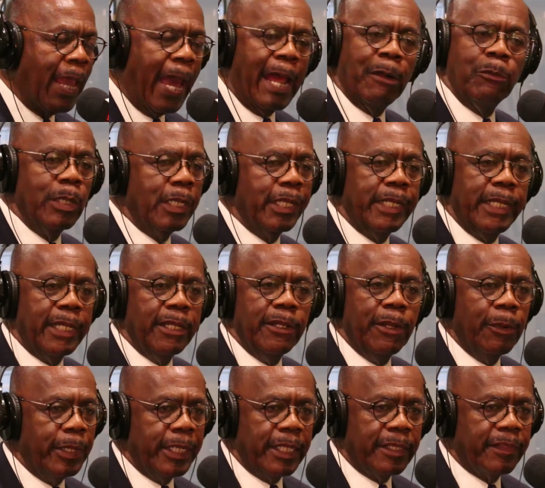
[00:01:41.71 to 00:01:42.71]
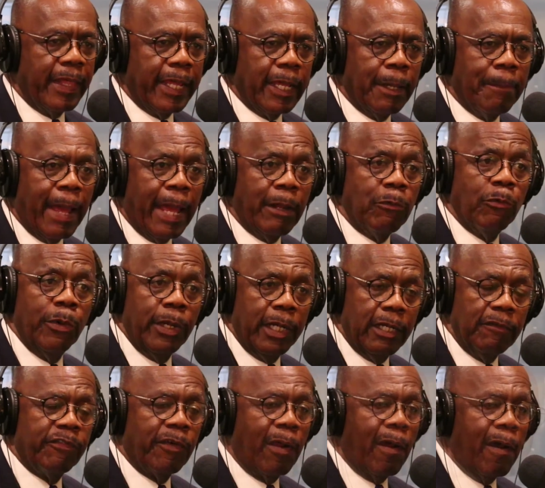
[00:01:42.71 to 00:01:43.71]
I really didn't know anything about
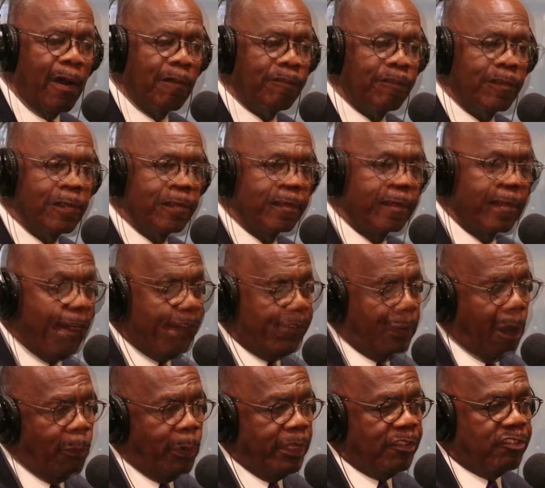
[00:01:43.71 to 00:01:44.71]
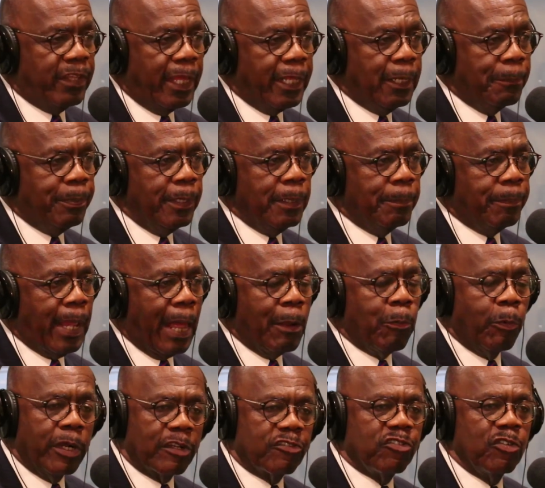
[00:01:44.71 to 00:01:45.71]
running for office. As I always say to people, I
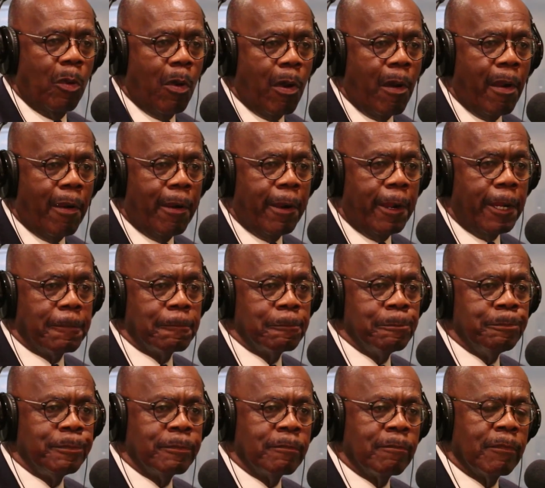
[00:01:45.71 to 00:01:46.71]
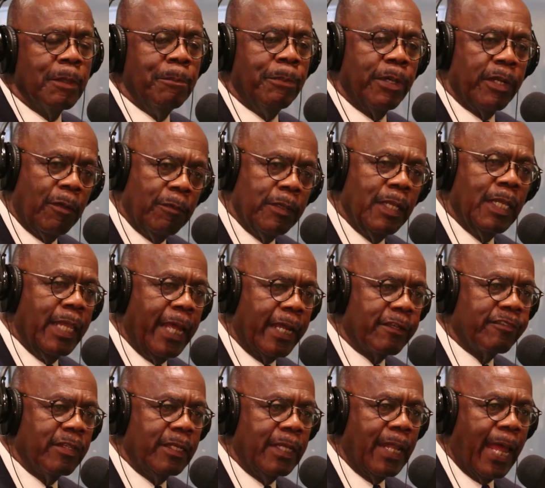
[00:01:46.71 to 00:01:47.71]
worked so hard, but on
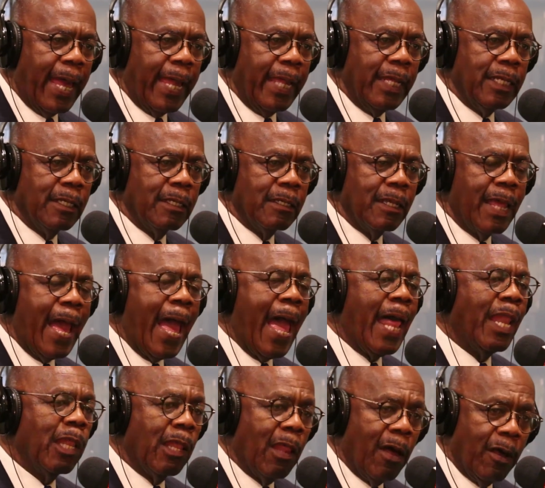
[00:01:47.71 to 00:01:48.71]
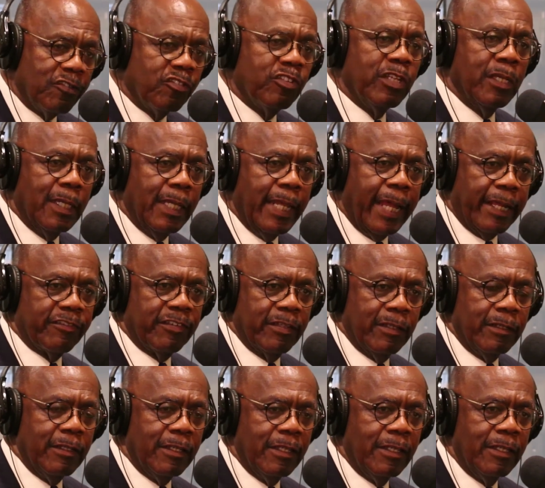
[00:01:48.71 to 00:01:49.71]
election night, I lost the
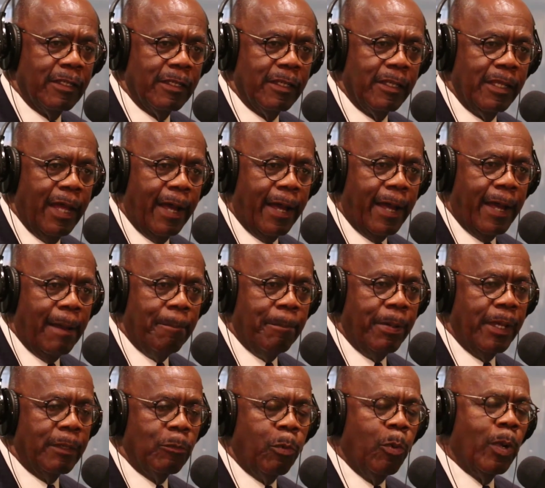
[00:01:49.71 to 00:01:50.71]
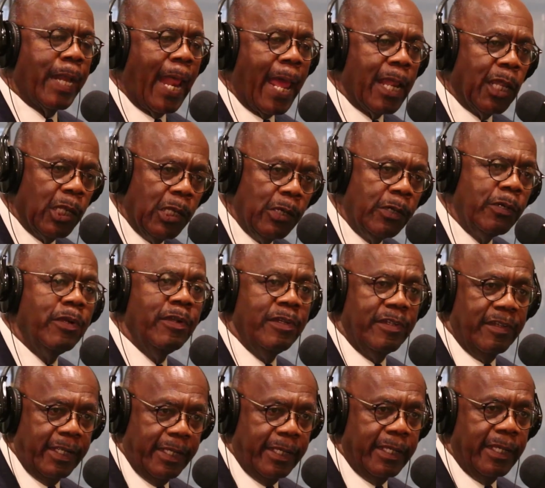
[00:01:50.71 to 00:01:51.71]
election. Mm -hmm. uh, but what I
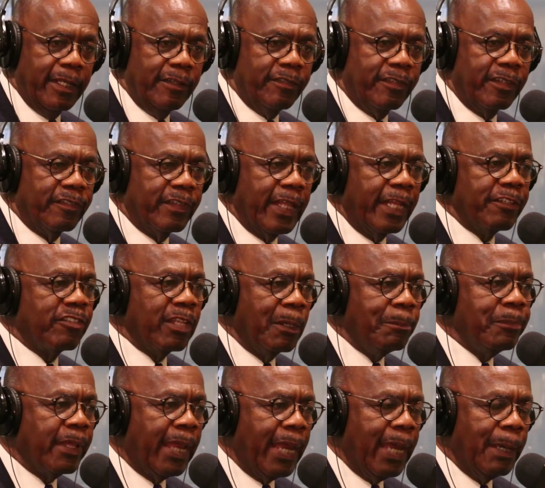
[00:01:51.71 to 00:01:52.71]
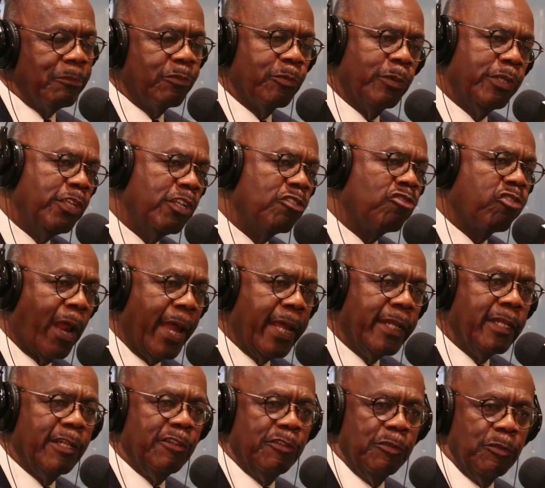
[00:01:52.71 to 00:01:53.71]
learned is, is that sometimes when you're
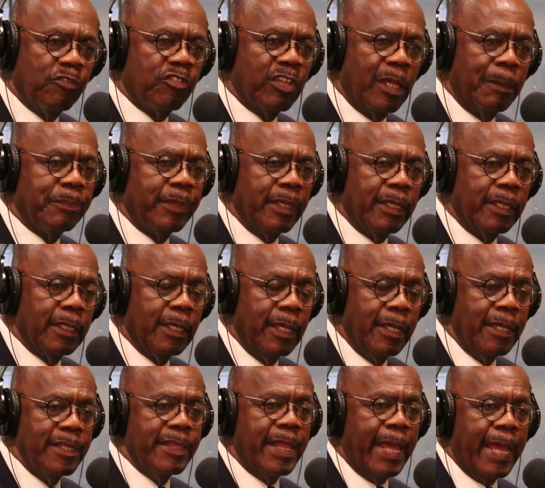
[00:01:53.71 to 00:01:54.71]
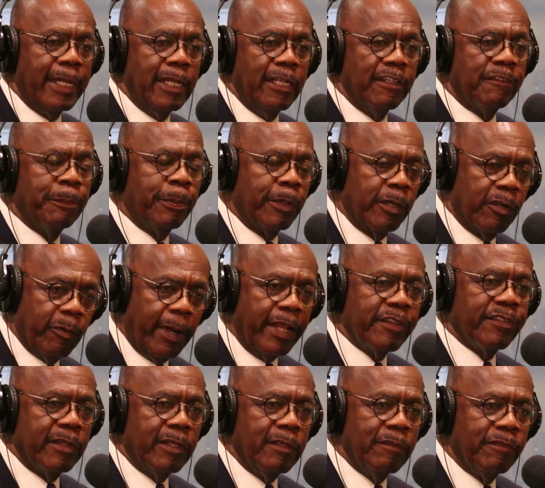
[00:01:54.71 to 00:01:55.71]
trying to do something that is
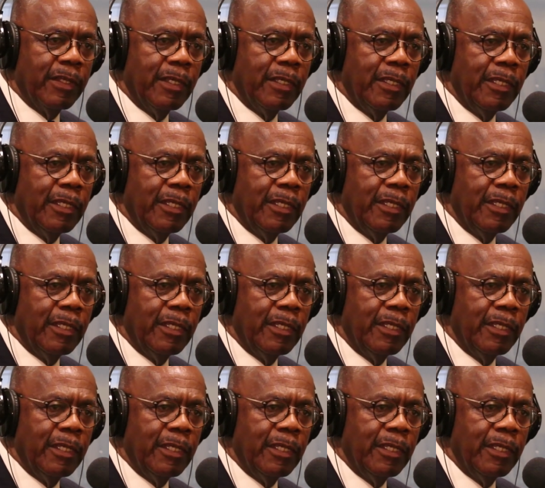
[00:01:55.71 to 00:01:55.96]
progressive,